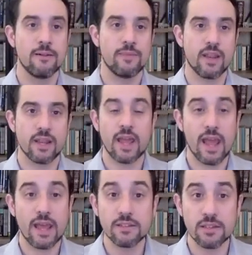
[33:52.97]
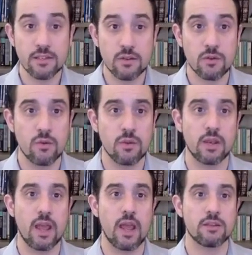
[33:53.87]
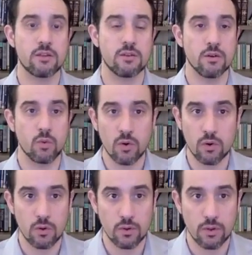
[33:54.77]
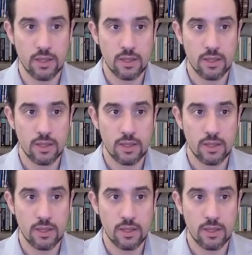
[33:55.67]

that enhances you, that enhances your world,